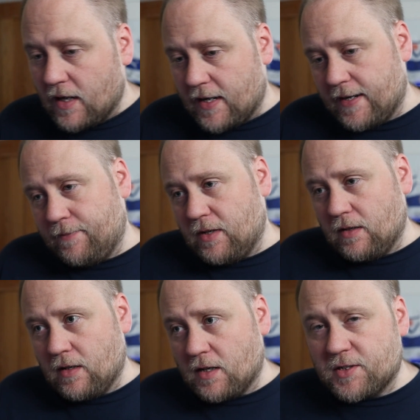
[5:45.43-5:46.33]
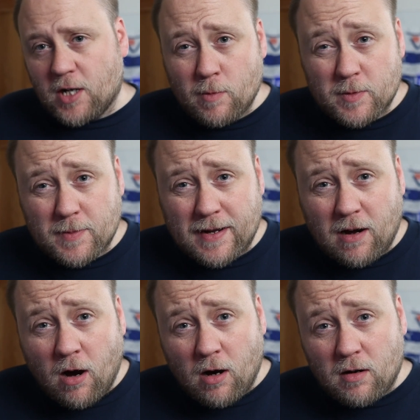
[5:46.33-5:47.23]
Last time it was
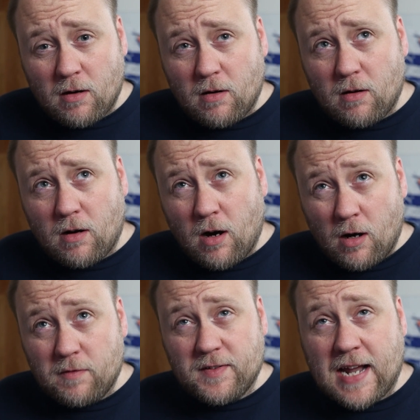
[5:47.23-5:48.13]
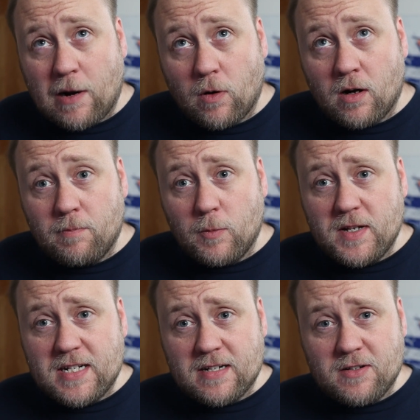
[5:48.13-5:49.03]
about half an hour, but
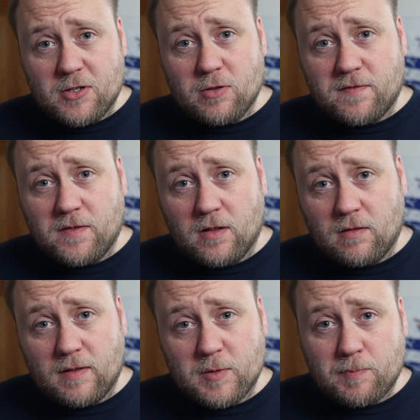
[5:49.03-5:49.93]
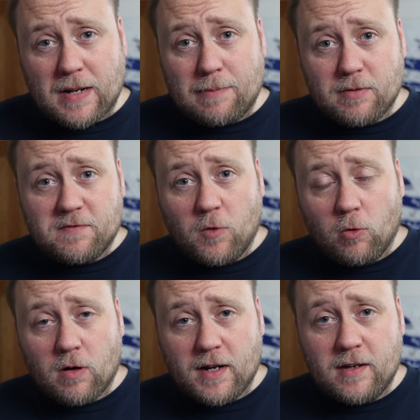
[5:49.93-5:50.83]
we didn't do the full back
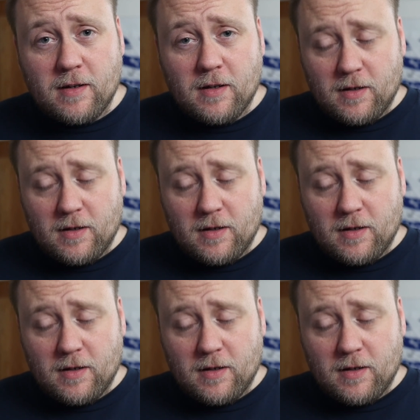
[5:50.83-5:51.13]
before I